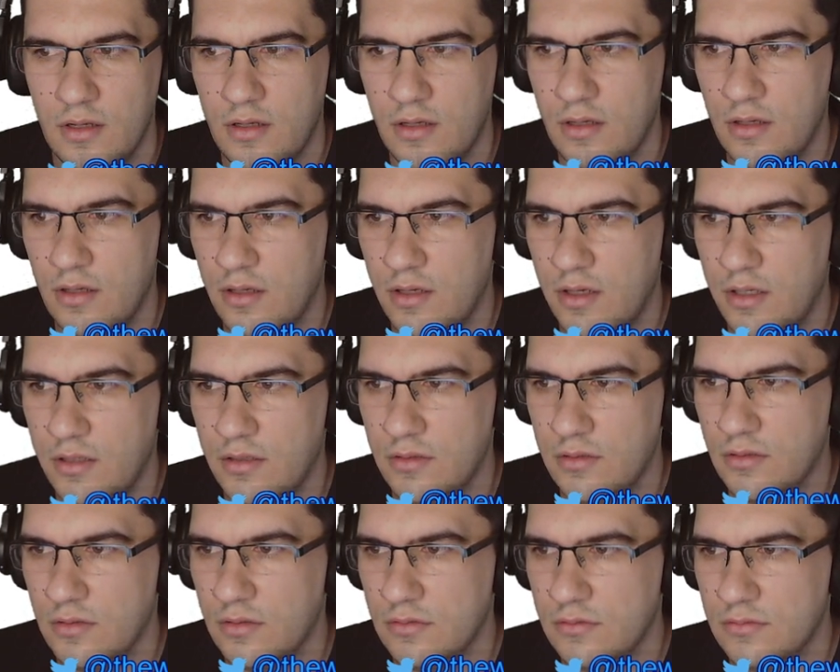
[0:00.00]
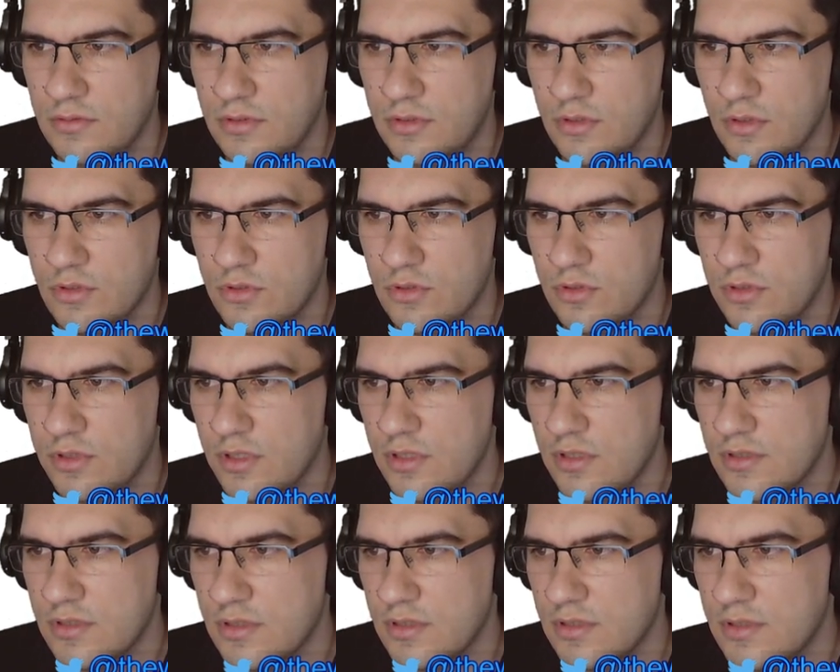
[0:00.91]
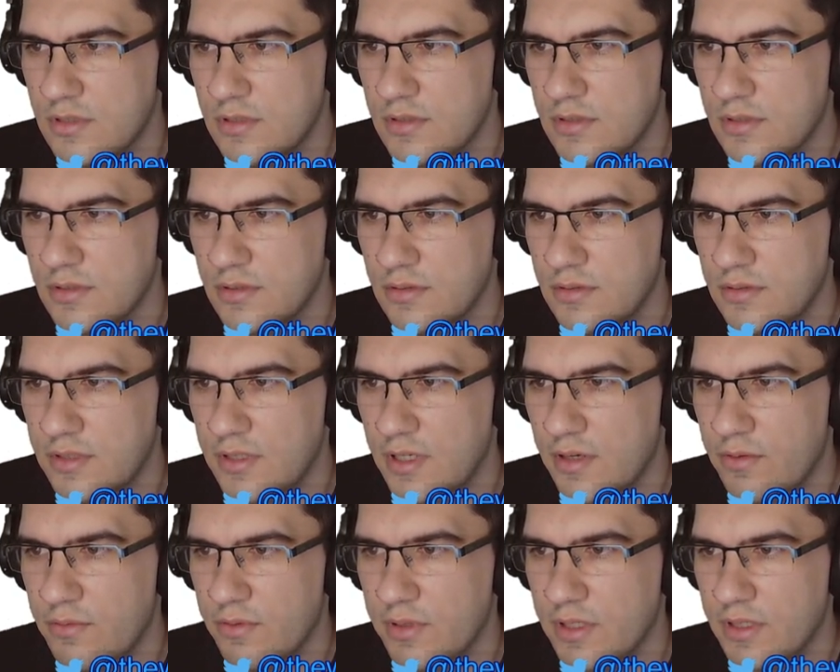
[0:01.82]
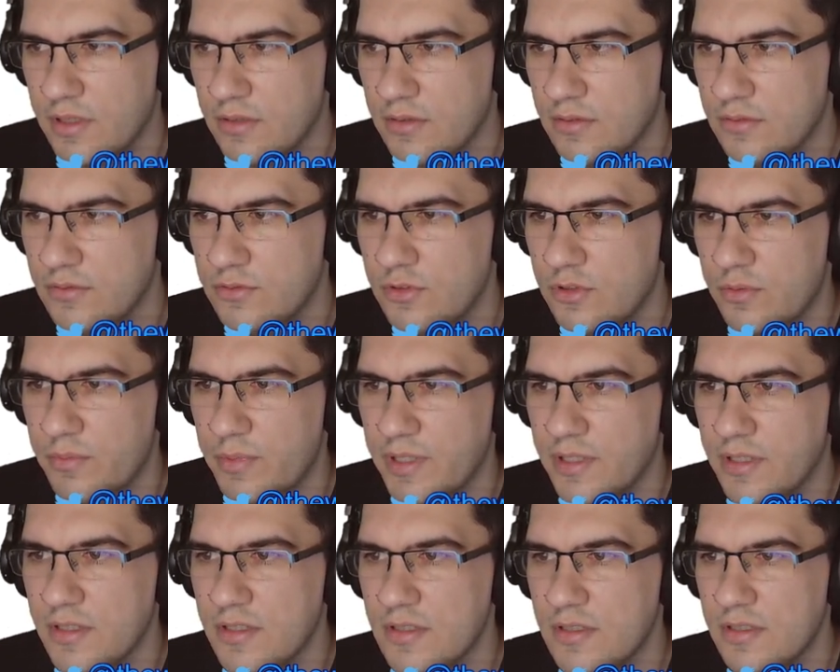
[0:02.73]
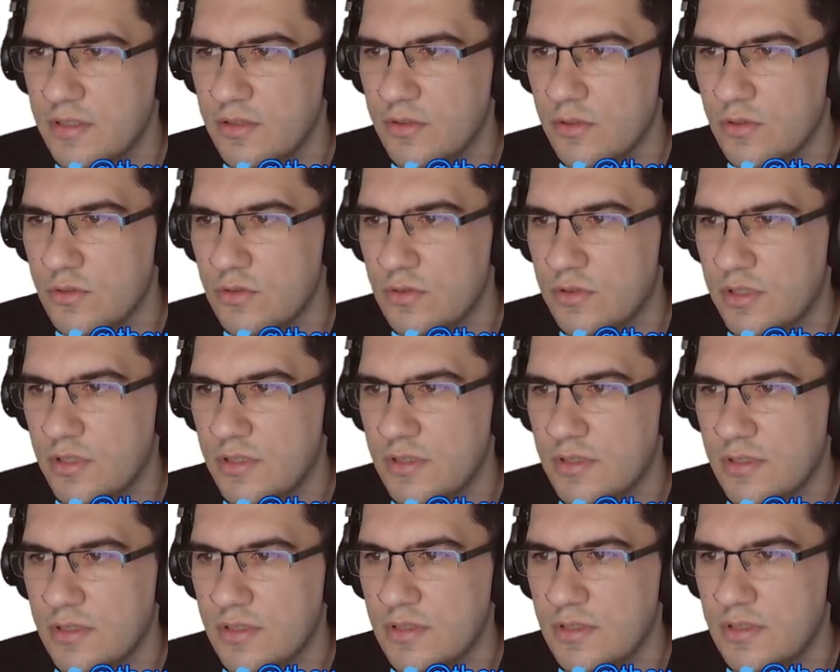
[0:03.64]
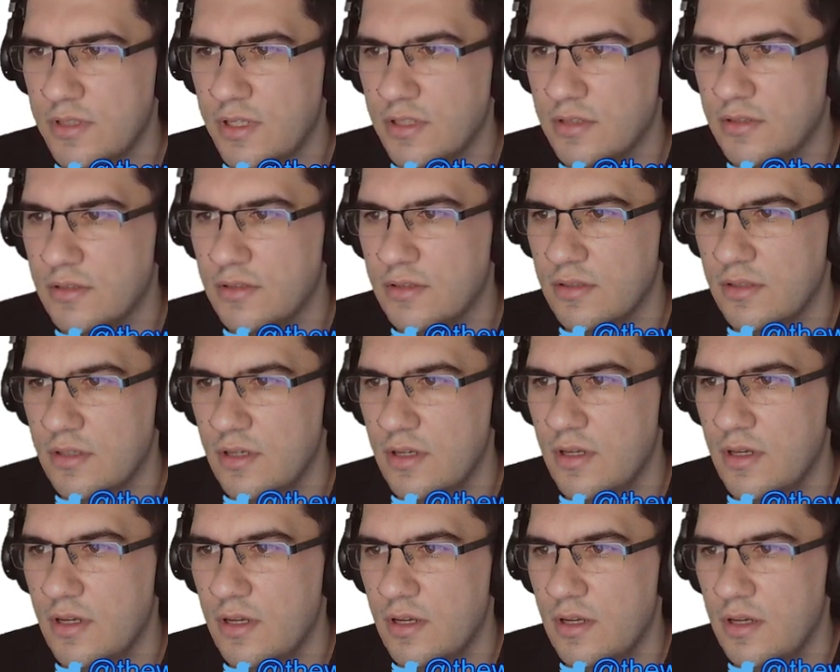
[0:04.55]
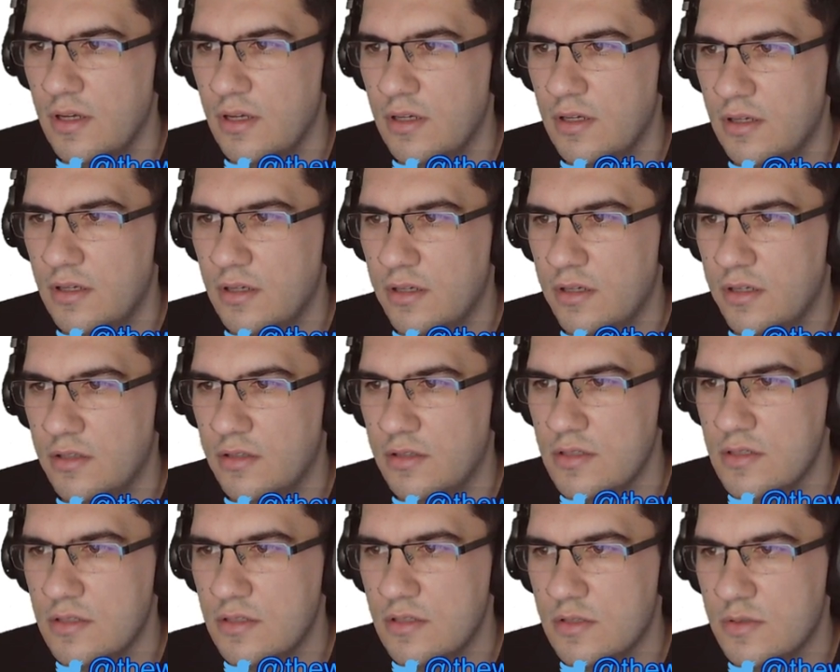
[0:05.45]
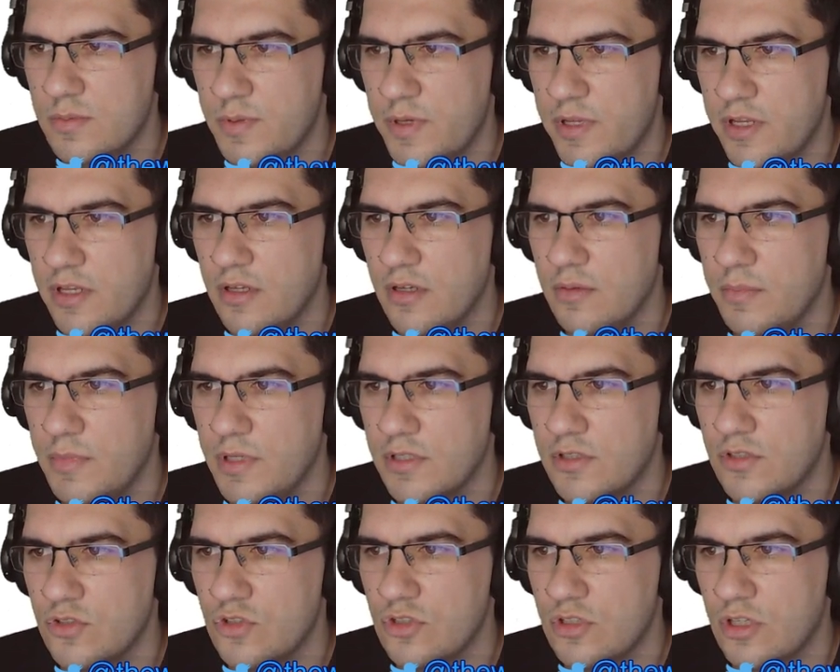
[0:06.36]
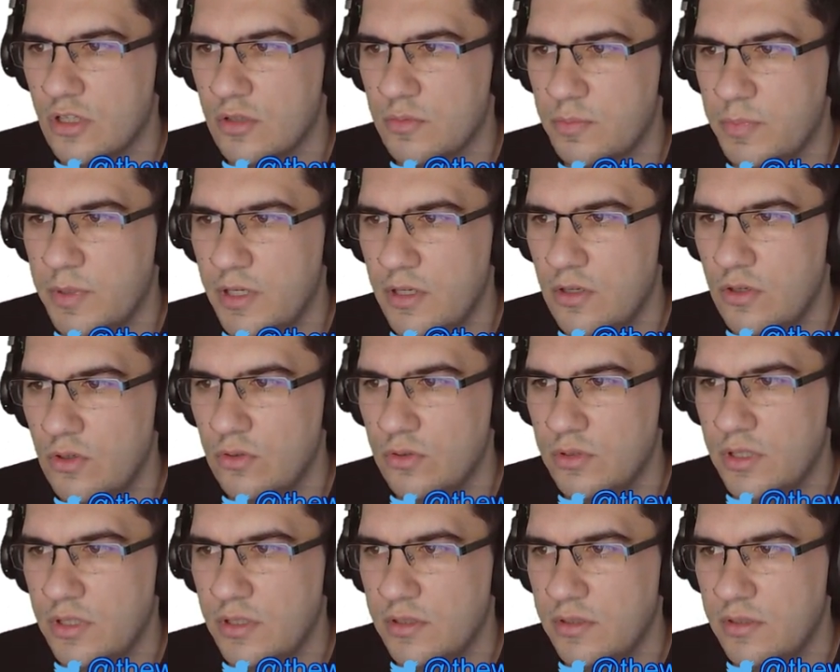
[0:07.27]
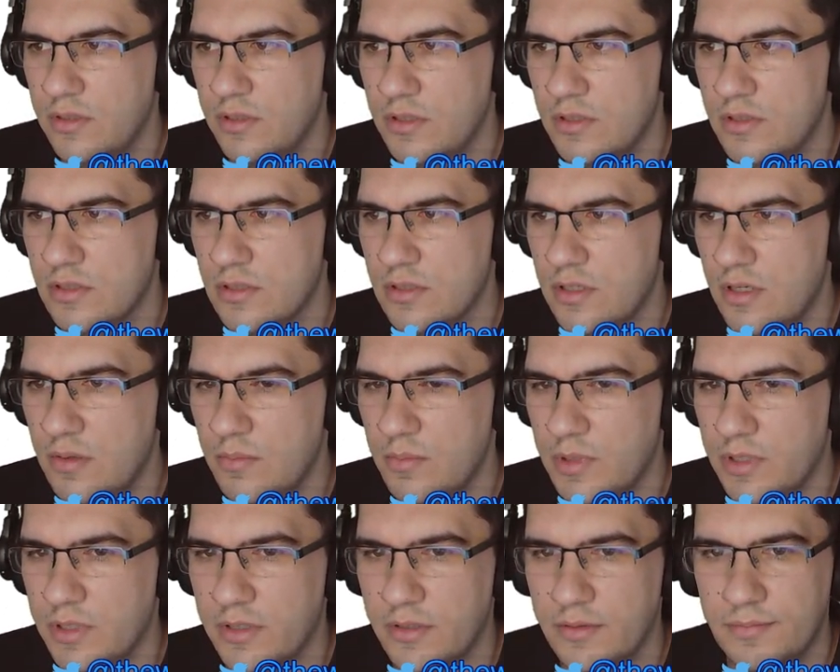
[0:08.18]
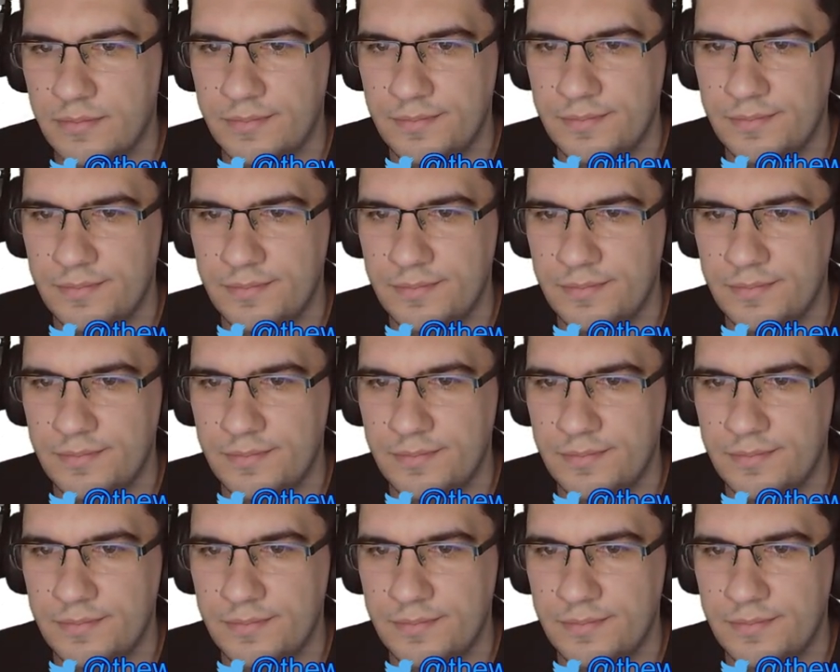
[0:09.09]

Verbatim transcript: Uh, and it also tells us, yeah, we can format this. It also tells us that uh, it is displaying message.payload and it's a number.